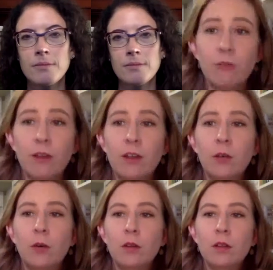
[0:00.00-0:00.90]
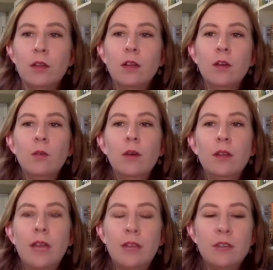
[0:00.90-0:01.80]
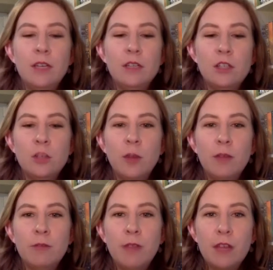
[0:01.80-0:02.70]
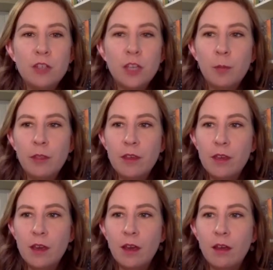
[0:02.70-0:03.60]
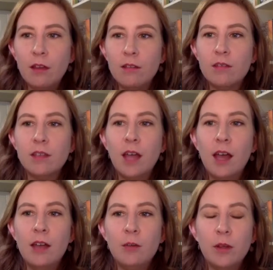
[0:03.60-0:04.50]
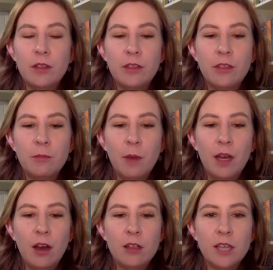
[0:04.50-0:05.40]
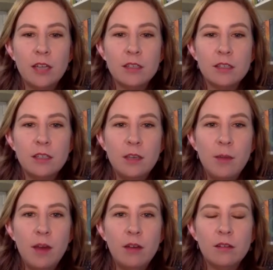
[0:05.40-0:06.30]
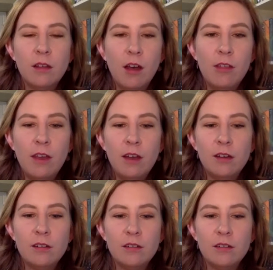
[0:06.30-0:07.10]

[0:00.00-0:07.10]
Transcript: Very cool. Well, Anthony, do you mind flashing up the slide with my contact email on there?